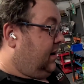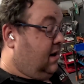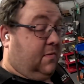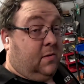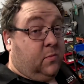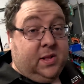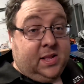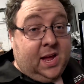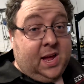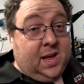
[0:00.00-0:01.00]
I went
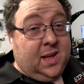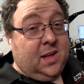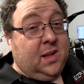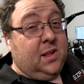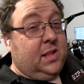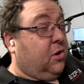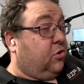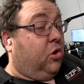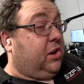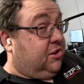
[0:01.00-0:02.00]
with they're
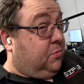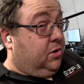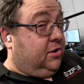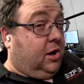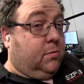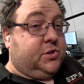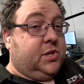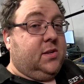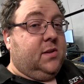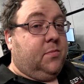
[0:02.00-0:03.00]
not the smallest
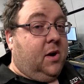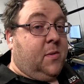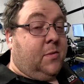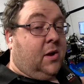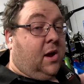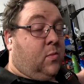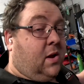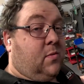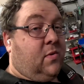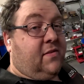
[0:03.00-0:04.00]
option, but I
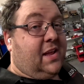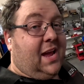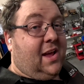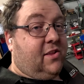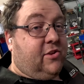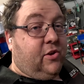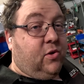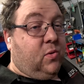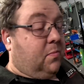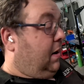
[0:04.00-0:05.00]
went with their
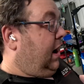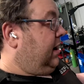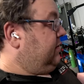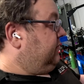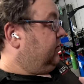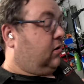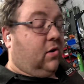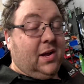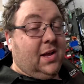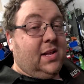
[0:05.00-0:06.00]
2x4.